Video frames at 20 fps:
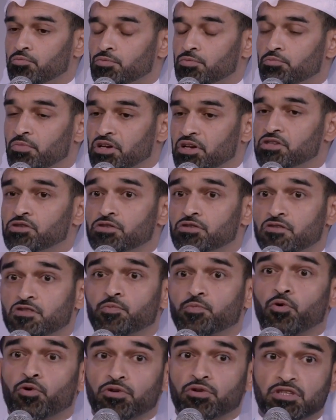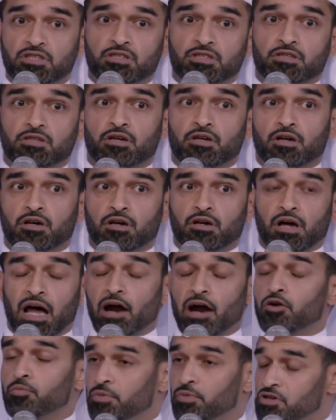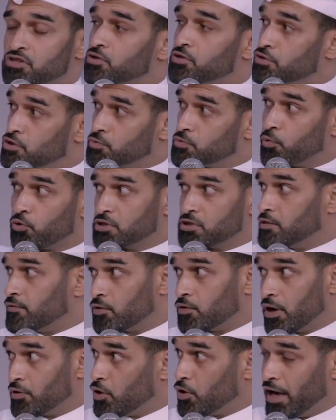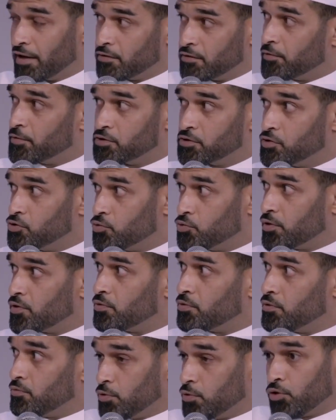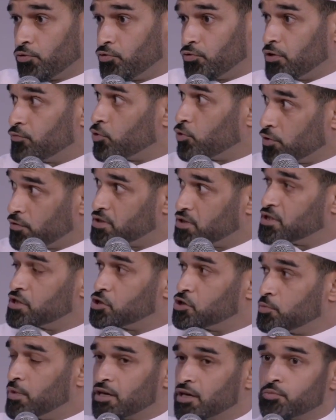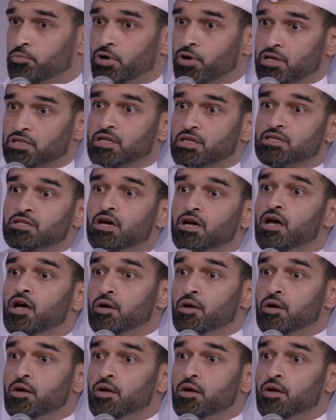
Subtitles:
ministers of sports, Arab ministers of sports, even though they had nothing to do with, FIFA or the decision-making process,